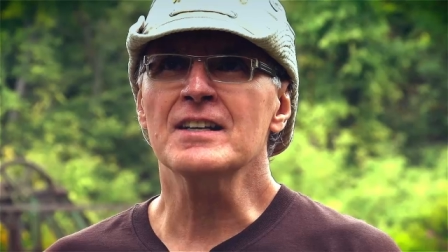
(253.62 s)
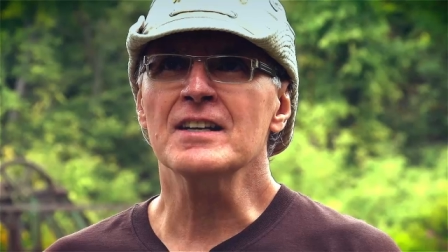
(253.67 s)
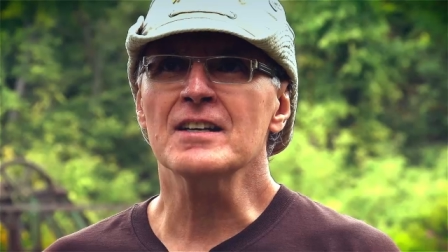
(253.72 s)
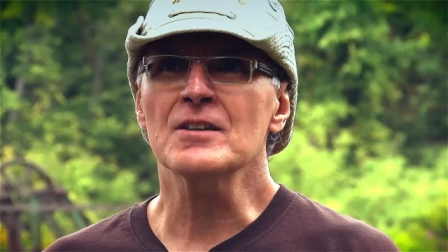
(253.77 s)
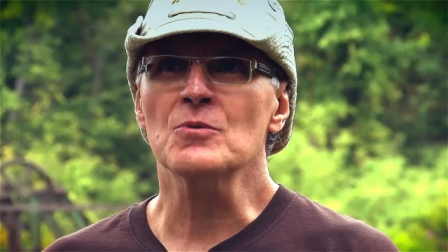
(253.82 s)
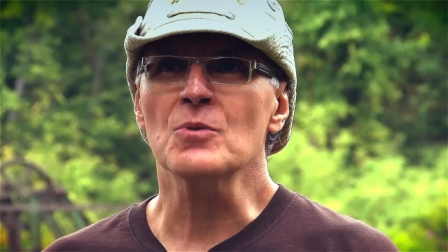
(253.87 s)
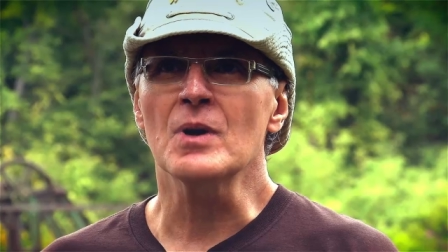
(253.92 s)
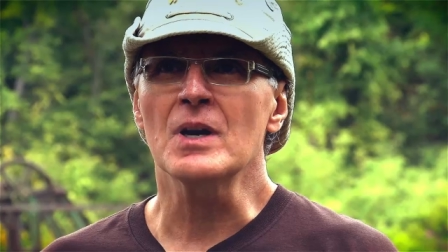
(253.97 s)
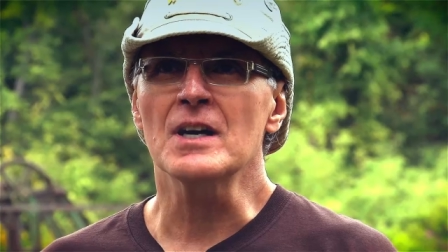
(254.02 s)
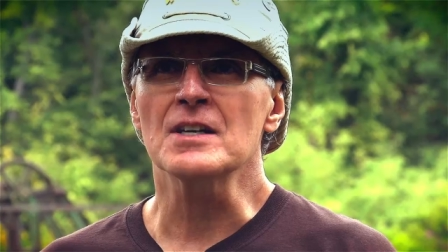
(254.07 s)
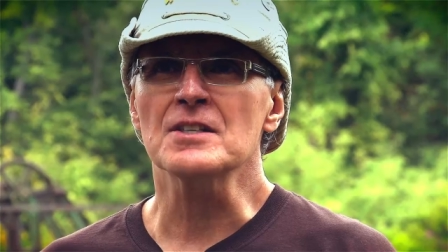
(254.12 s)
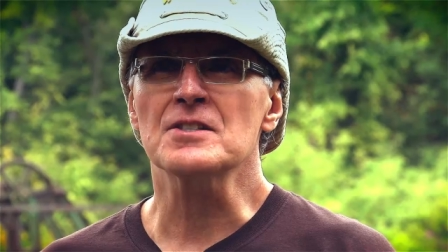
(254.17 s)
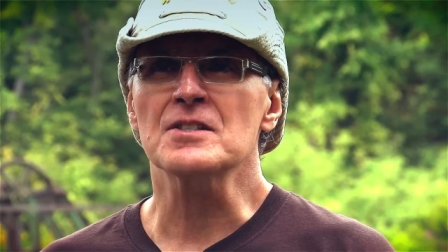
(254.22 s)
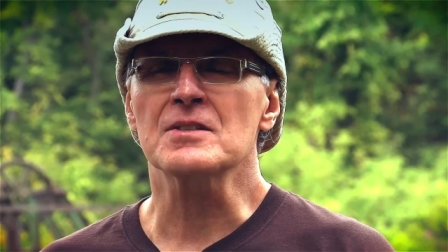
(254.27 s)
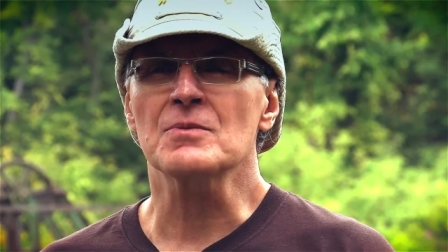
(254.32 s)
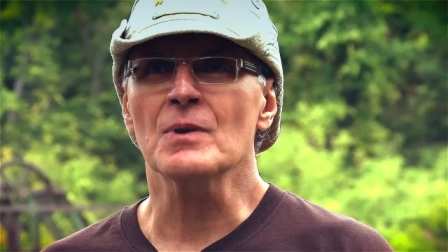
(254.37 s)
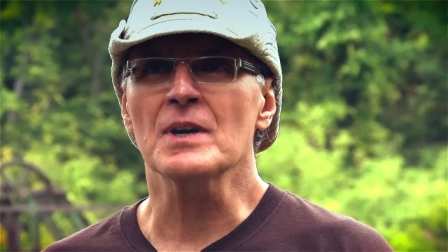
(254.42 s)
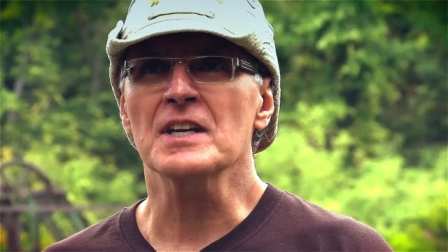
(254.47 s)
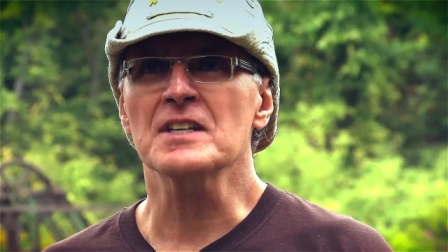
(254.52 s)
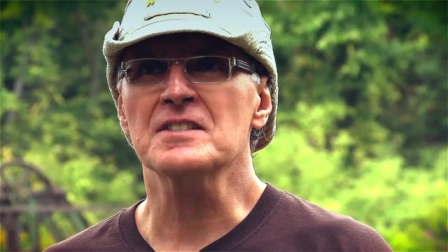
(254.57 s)
did was,
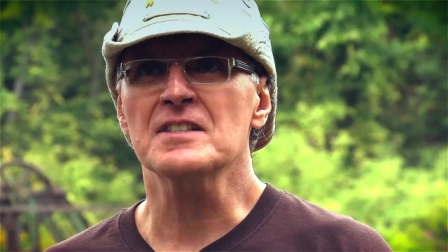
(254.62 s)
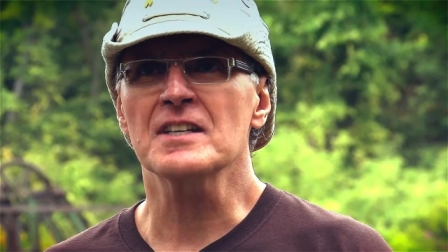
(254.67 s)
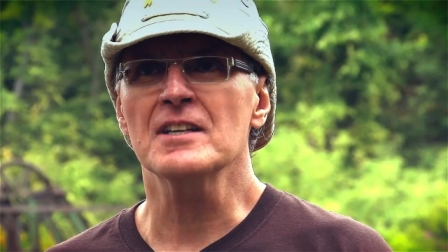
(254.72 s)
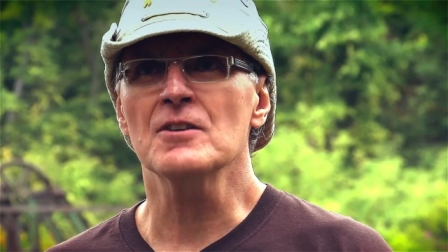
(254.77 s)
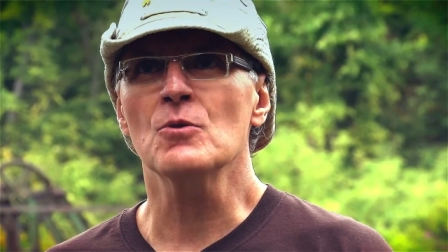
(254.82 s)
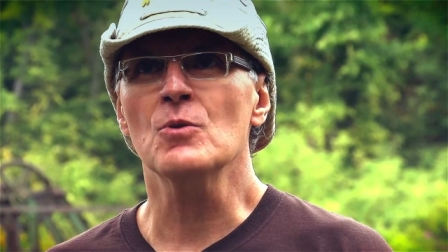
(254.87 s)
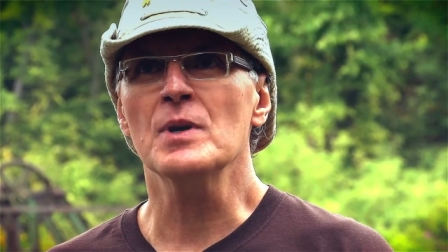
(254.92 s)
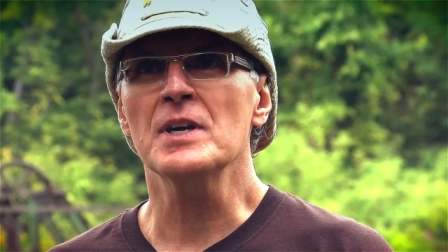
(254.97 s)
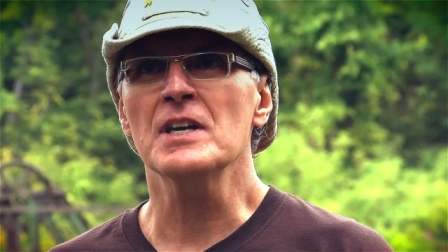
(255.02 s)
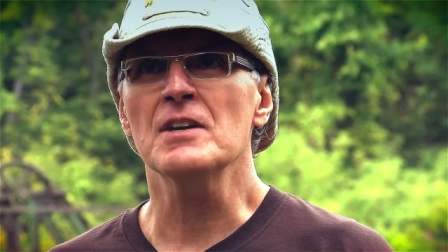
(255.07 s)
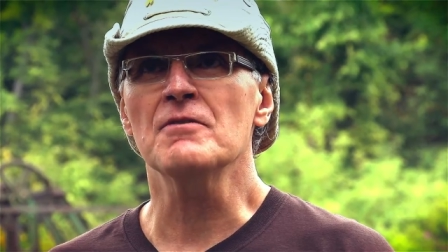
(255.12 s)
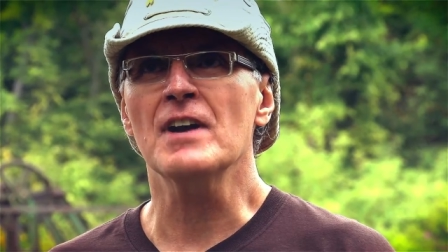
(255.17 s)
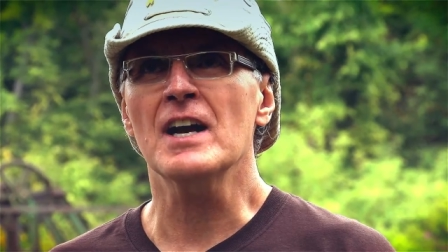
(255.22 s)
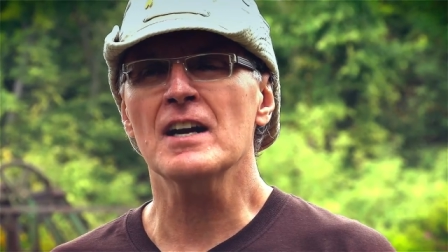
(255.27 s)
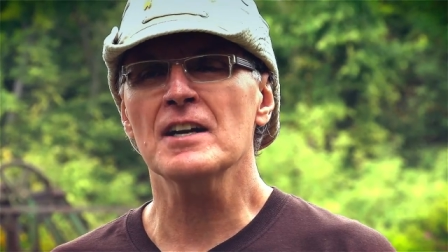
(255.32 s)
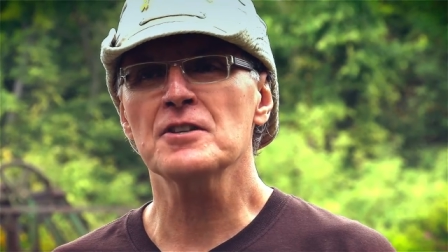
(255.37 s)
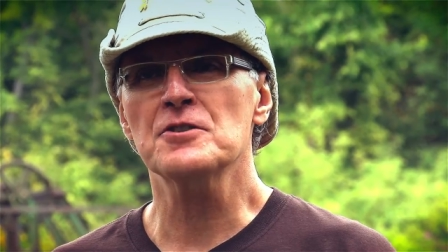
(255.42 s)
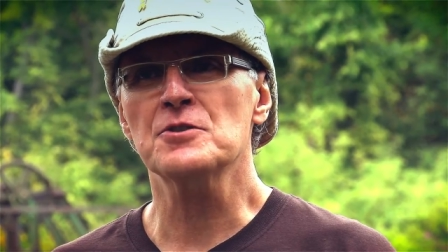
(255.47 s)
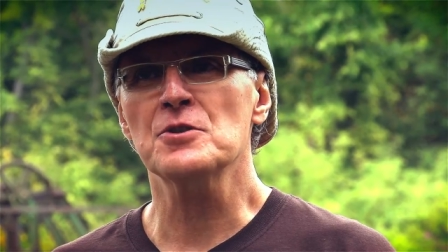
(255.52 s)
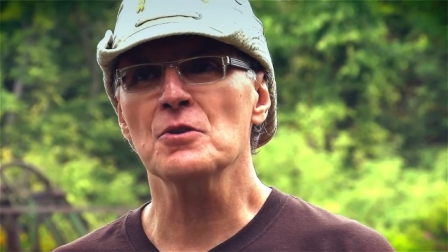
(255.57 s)
when I say we, Valleys